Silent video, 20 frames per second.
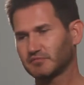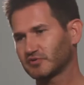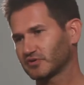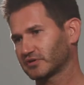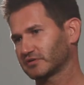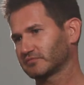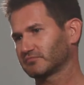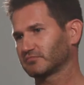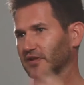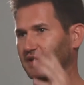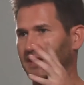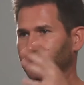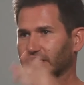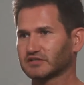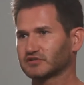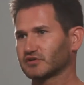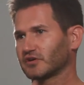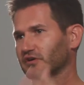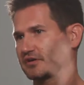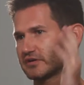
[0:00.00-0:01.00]
You could like
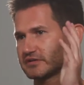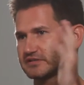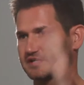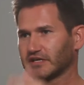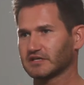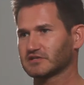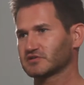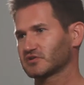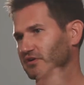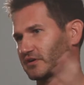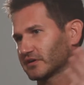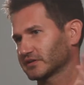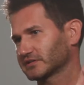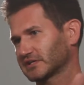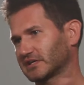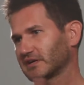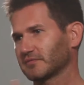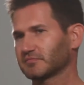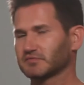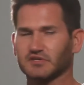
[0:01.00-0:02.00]
songs, hate songs,
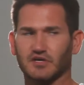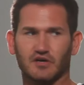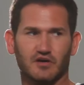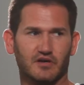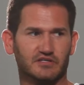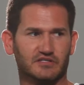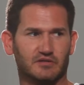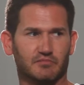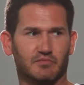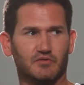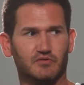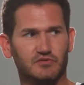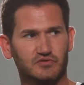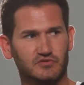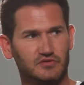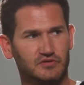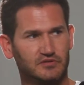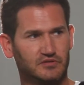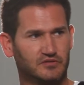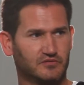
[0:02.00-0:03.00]
skip songs. I mean, it was
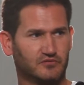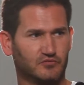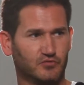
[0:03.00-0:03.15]
huh.